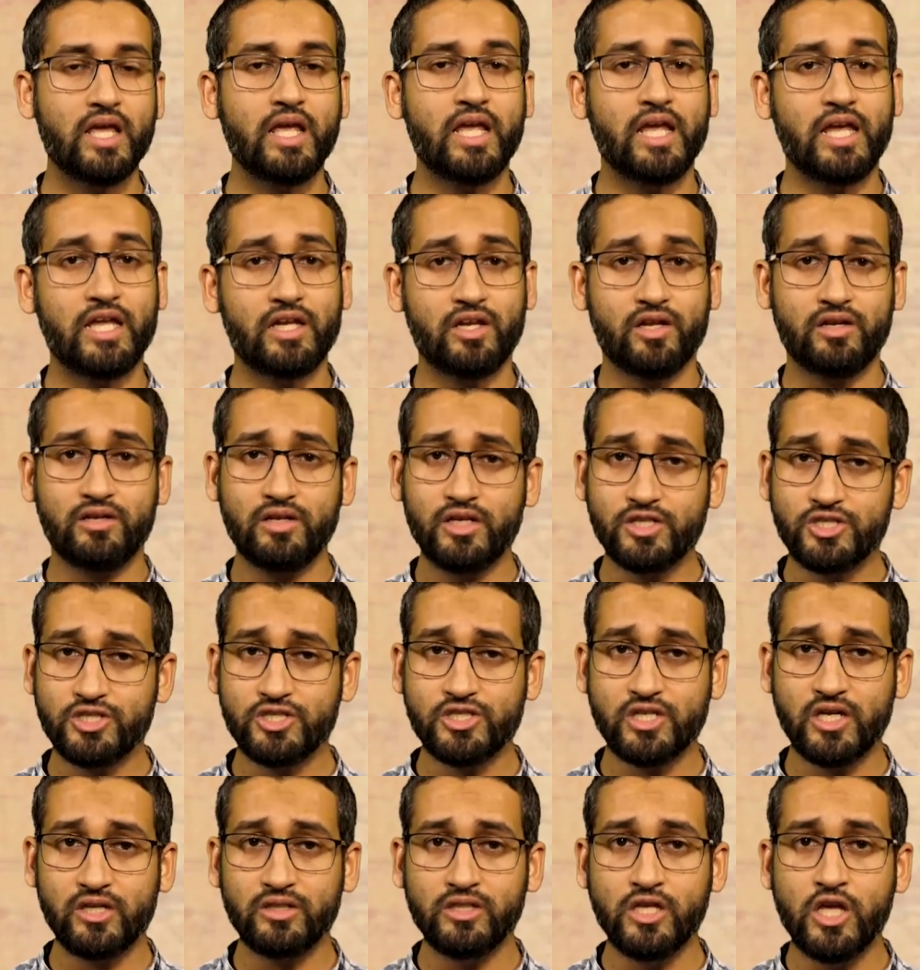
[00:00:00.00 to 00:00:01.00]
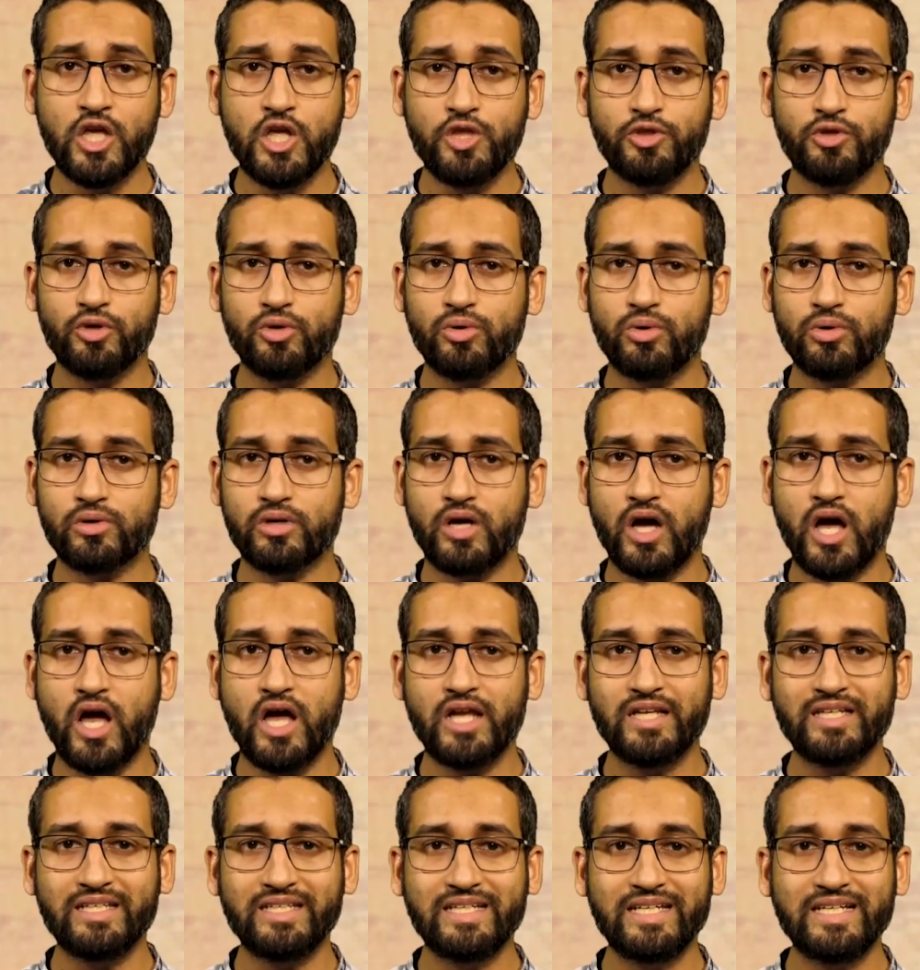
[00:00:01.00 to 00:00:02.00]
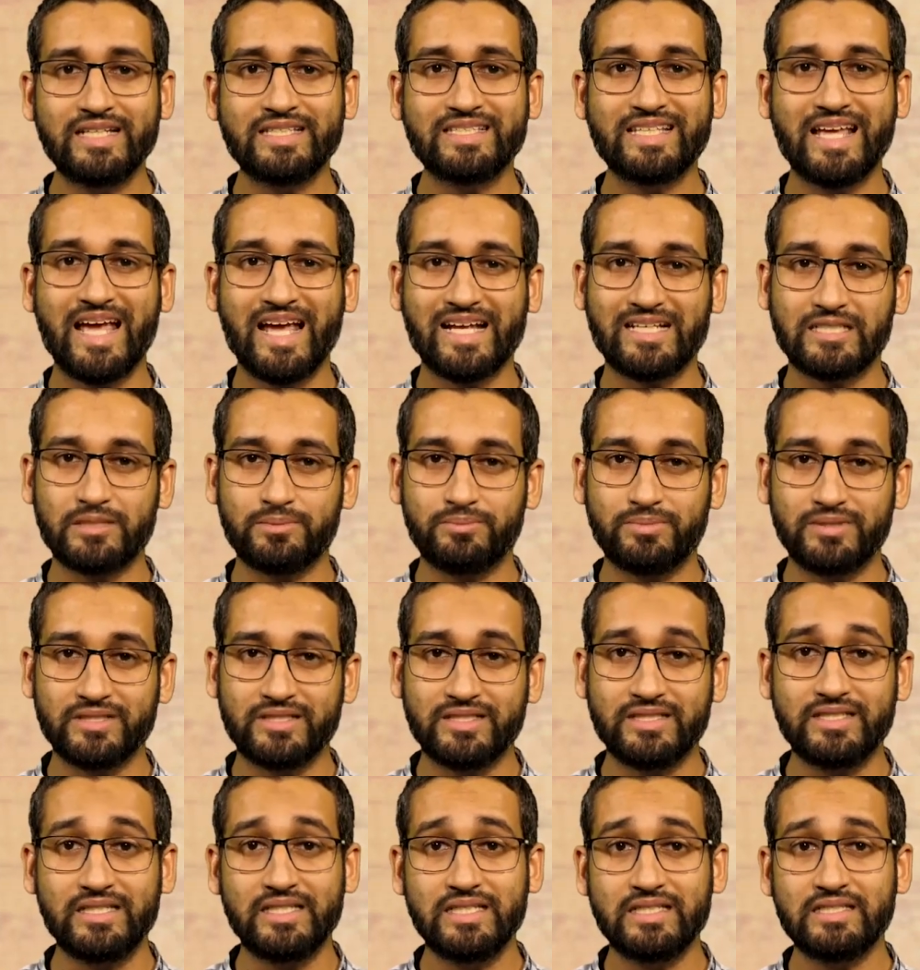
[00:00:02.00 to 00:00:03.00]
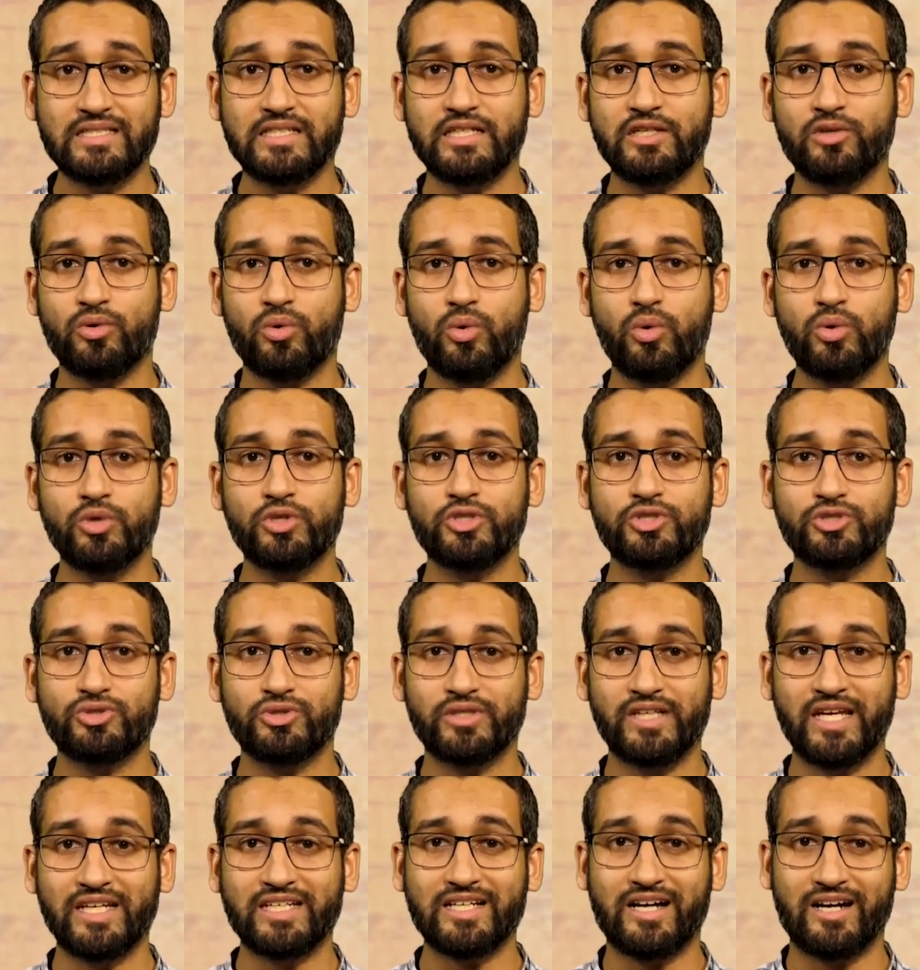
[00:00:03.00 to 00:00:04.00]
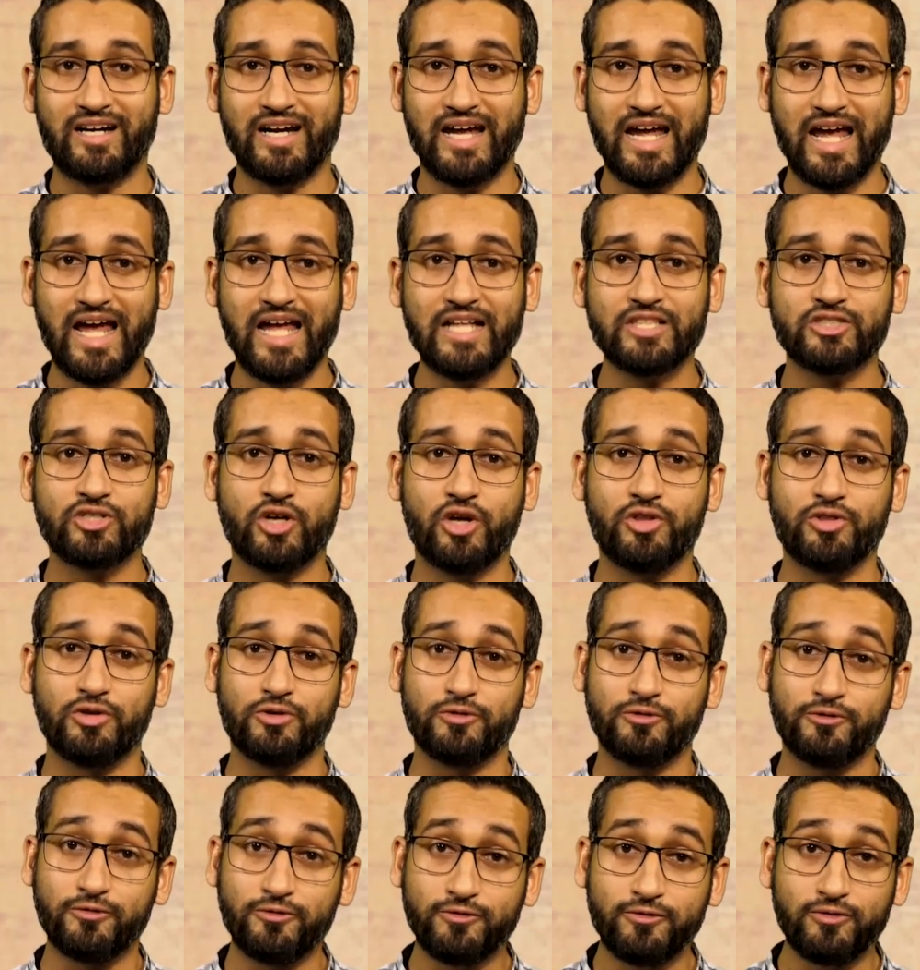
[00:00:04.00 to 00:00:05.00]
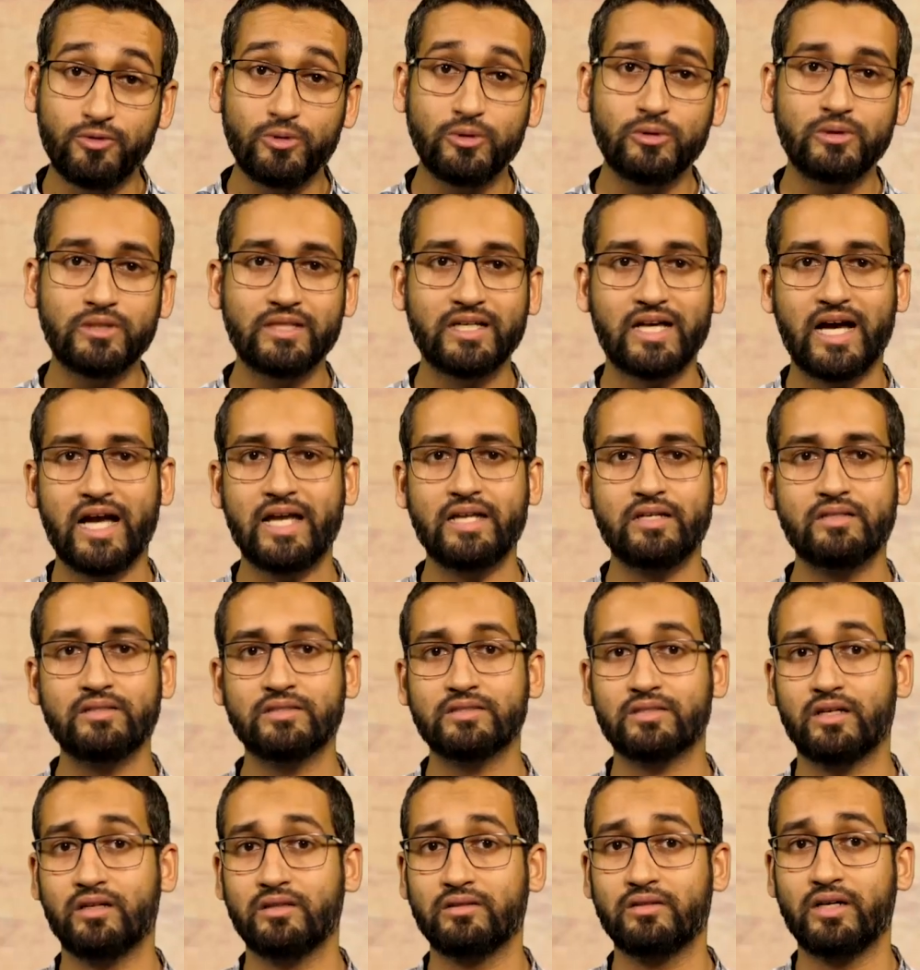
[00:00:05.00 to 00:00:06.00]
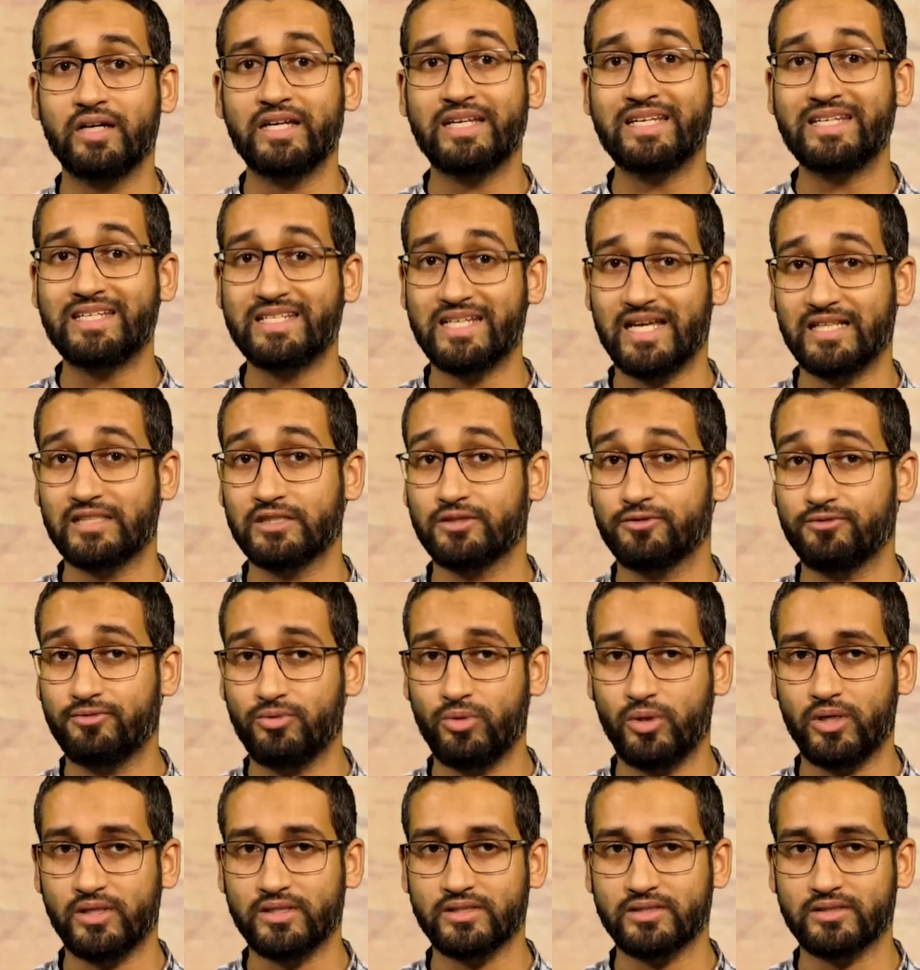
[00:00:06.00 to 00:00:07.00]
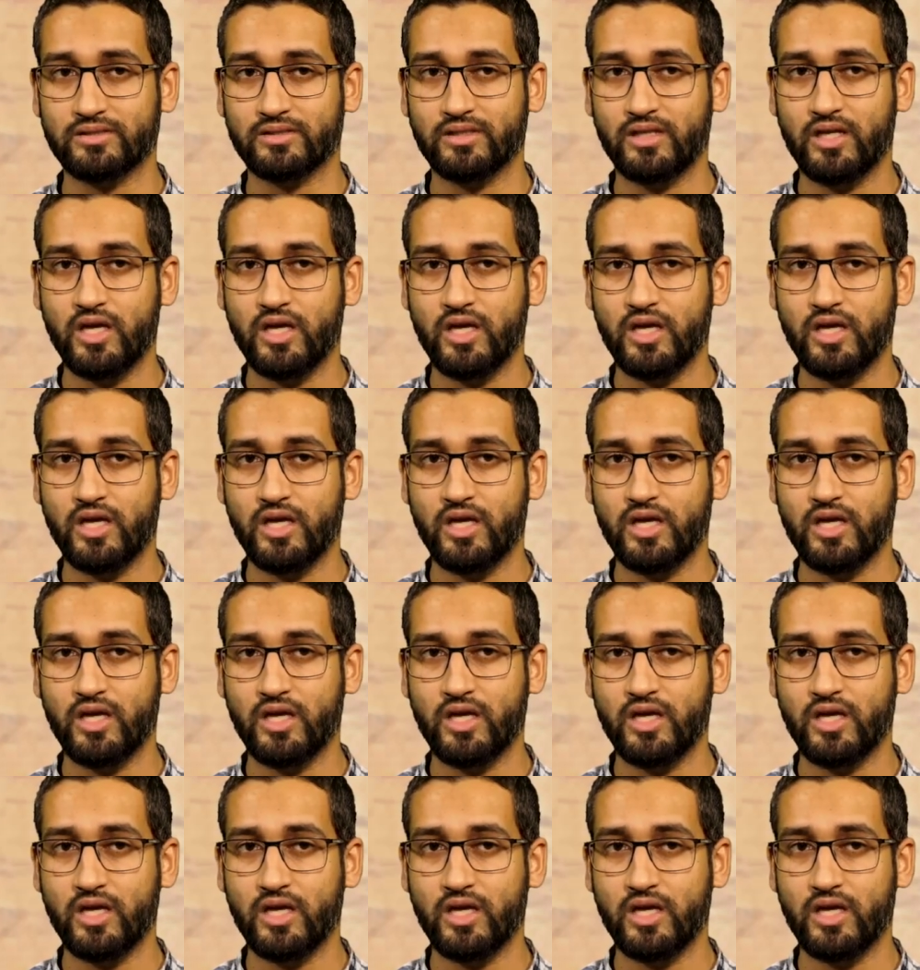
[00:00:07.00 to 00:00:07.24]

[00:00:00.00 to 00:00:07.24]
In a nutshell, the Quran needs expertise in order to get our hands on the full guidance Allah intends for us.